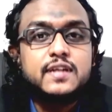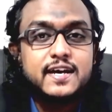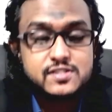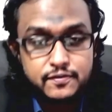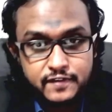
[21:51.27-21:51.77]

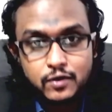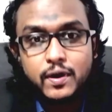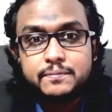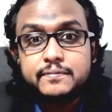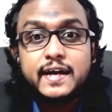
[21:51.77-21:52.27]
As of now,
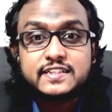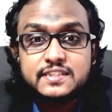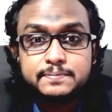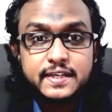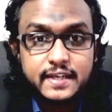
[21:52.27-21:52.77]
I'm
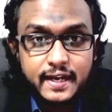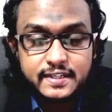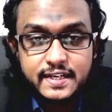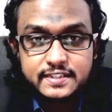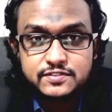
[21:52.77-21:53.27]
accepting
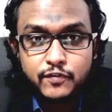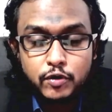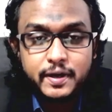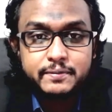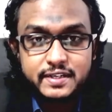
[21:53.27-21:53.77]
candidates for
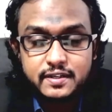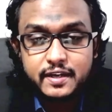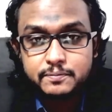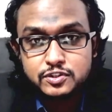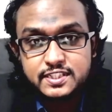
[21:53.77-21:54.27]
my mentoring
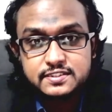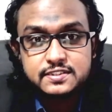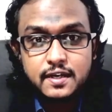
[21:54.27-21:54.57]
process